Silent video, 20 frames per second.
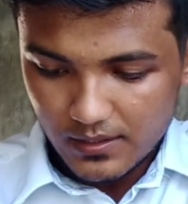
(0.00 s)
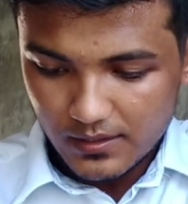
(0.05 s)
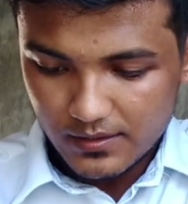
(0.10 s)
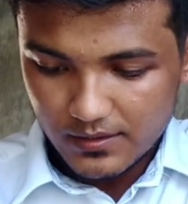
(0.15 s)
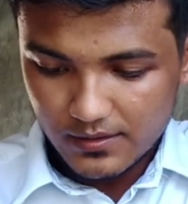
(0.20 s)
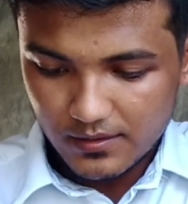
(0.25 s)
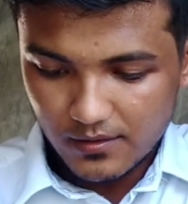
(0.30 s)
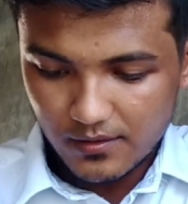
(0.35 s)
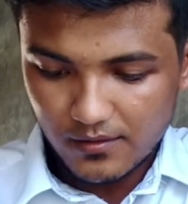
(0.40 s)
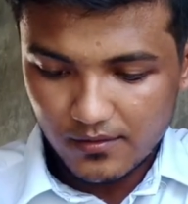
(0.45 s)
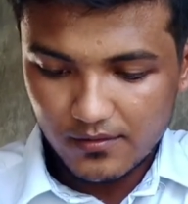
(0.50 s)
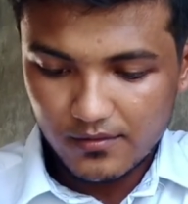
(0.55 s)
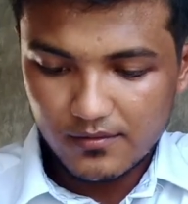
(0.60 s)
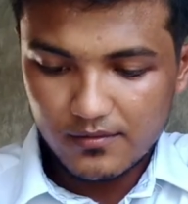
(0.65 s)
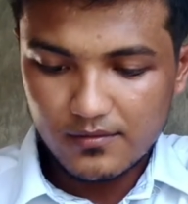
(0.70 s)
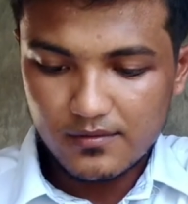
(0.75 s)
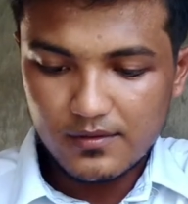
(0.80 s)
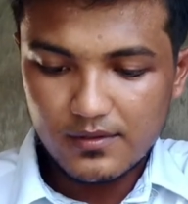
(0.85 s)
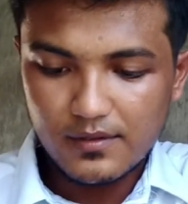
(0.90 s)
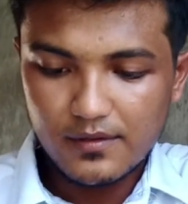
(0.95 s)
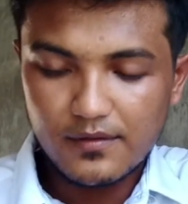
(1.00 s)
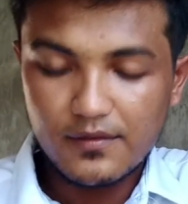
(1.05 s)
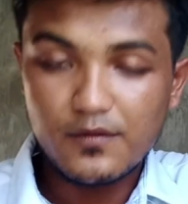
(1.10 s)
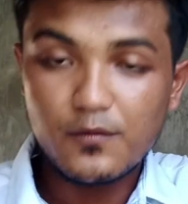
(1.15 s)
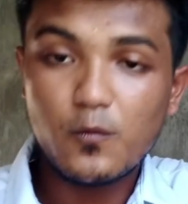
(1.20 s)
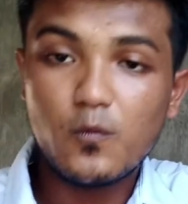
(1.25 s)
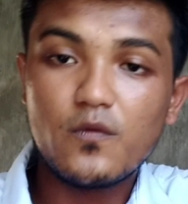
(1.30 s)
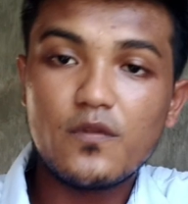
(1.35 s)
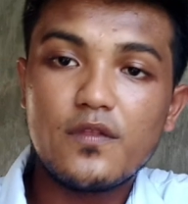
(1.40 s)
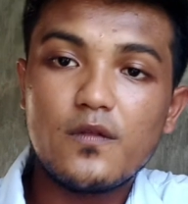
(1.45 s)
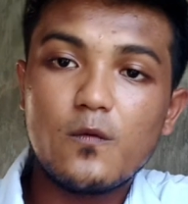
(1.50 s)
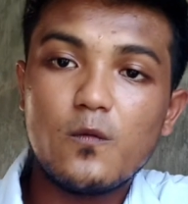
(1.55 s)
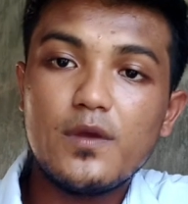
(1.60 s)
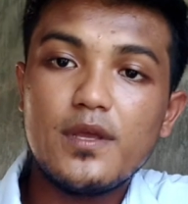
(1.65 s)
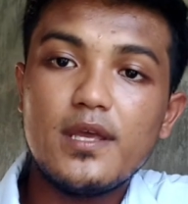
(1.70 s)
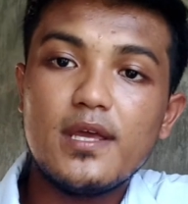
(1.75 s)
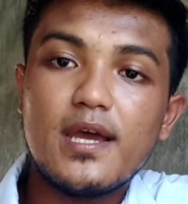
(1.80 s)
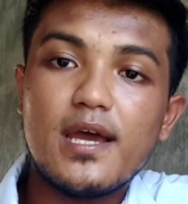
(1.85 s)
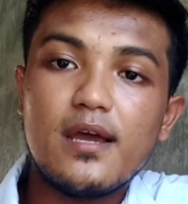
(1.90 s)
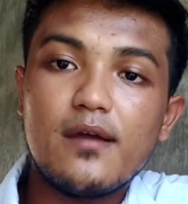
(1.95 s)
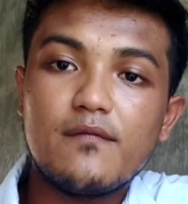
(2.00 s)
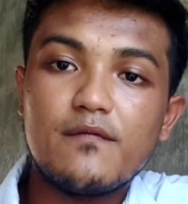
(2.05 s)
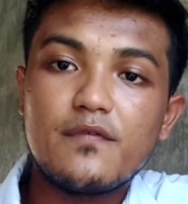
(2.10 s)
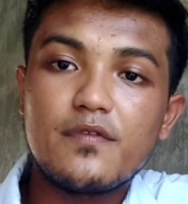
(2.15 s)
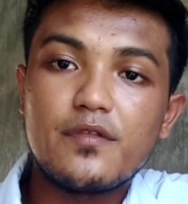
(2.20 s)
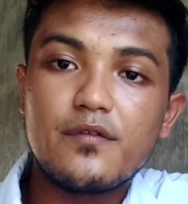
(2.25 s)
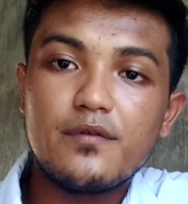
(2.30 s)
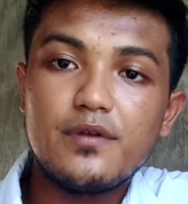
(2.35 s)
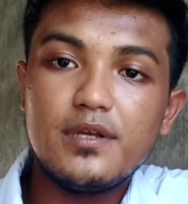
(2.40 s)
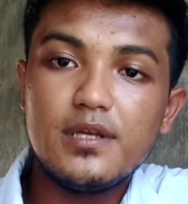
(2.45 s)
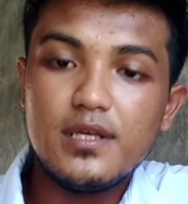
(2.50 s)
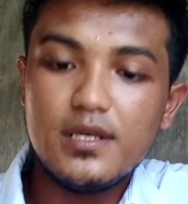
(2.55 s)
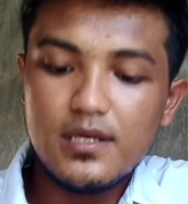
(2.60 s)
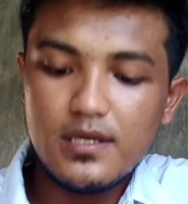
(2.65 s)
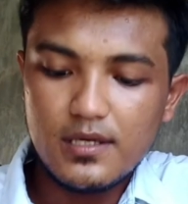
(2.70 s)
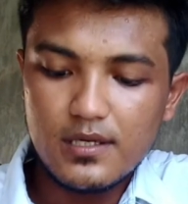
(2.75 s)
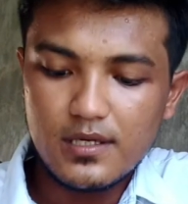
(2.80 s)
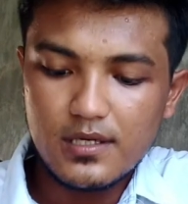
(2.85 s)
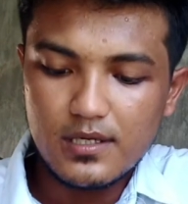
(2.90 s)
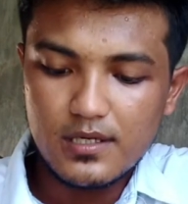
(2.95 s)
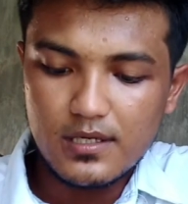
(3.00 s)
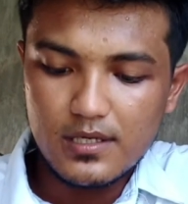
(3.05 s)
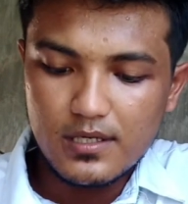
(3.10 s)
So we have three